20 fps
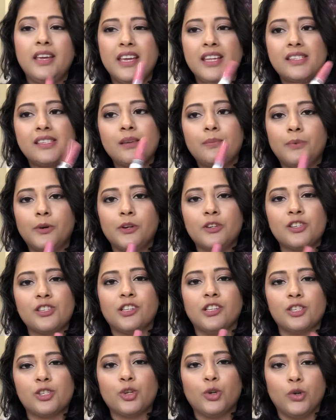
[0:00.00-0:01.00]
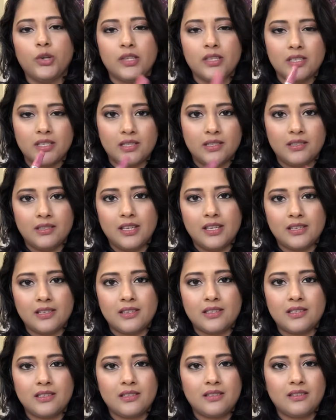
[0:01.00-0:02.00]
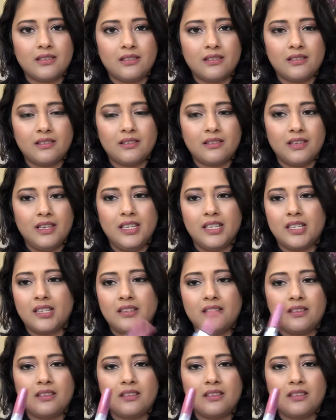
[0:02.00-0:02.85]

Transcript: It's a personal choice. It